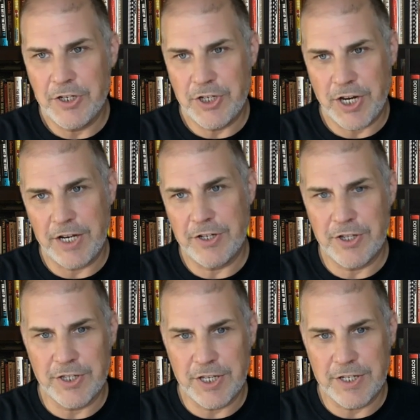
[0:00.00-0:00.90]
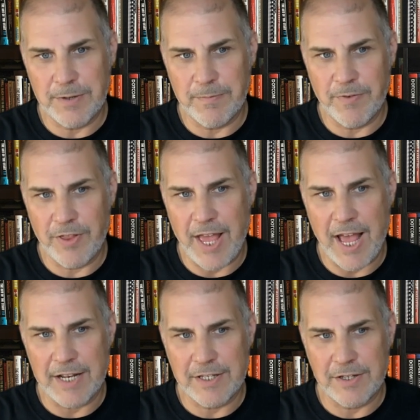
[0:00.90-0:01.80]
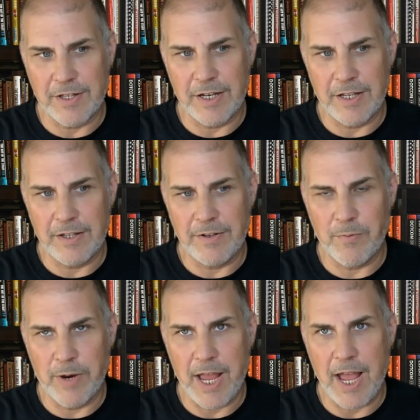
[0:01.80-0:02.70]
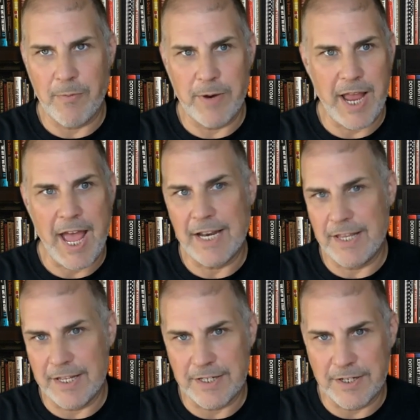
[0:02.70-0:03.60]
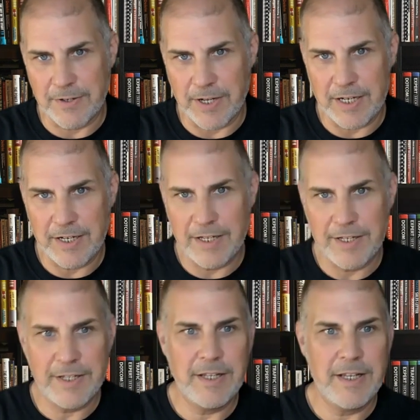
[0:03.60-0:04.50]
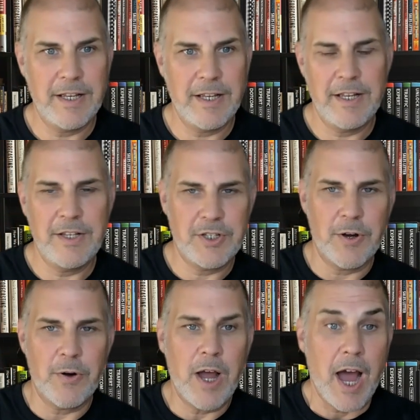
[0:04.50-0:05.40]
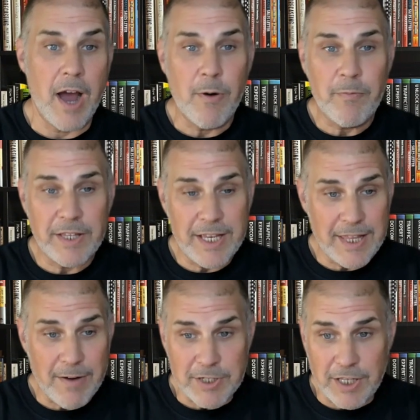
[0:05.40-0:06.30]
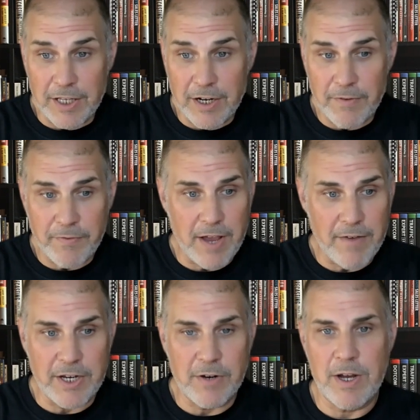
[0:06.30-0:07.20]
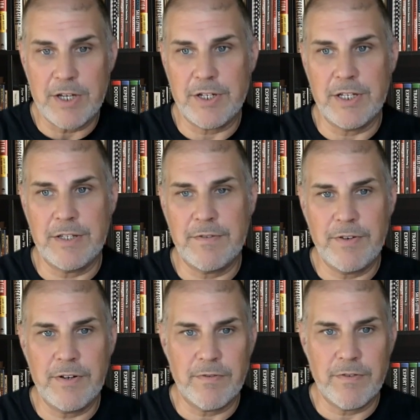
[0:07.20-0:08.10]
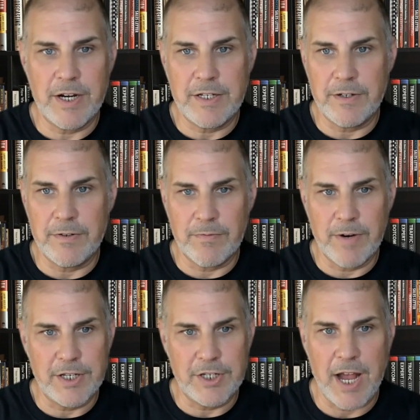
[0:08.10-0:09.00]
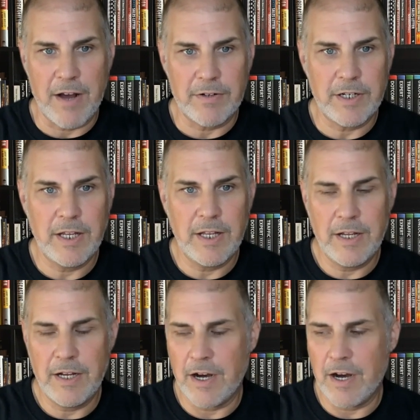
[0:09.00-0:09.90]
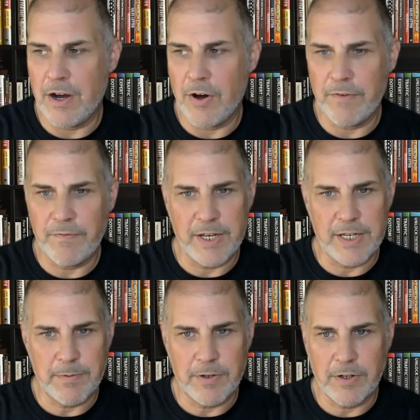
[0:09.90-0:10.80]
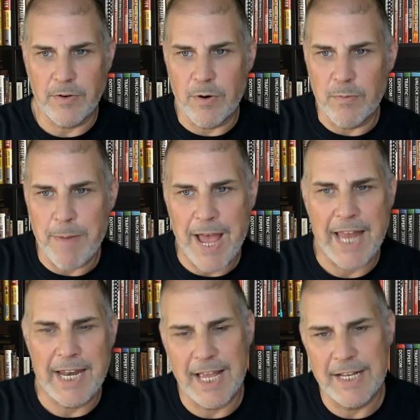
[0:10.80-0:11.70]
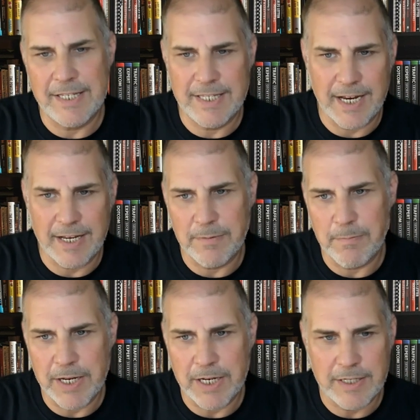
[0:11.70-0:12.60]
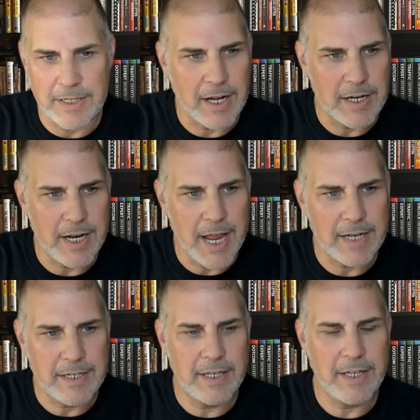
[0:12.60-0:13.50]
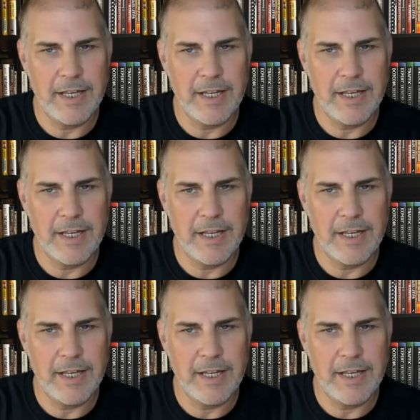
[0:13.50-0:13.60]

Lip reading: change the system for that so that we add this to it. So hopefully that was clear. If you have any questions, feel free to reach out on Facebook or matt@secondmix.net.